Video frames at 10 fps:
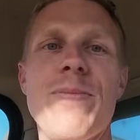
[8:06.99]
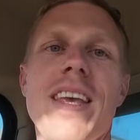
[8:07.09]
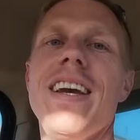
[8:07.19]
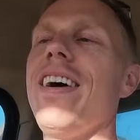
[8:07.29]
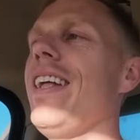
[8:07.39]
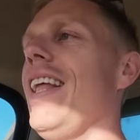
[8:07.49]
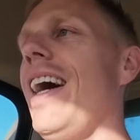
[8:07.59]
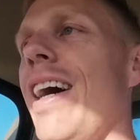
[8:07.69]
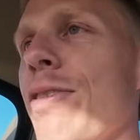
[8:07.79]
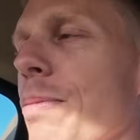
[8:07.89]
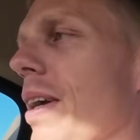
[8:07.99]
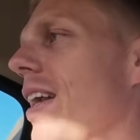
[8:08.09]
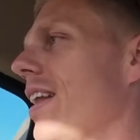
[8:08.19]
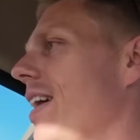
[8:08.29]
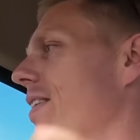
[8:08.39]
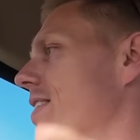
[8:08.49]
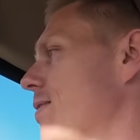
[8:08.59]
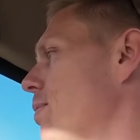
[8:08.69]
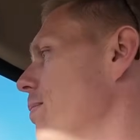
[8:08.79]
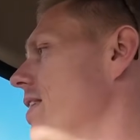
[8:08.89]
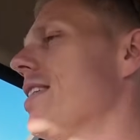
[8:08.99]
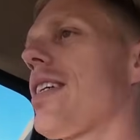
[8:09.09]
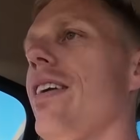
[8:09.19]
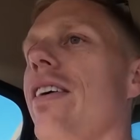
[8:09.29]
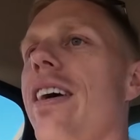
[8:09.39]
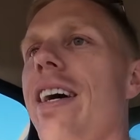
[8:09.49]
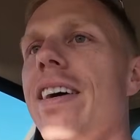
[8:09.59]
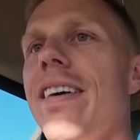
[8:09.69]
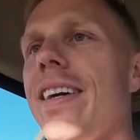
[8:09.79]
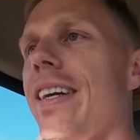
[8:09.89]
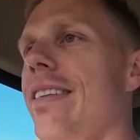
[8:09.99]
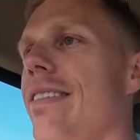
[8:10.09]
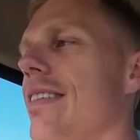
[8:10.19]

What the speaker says: You gotta laugh about it, otherwise you'd probably just cry, I reckon.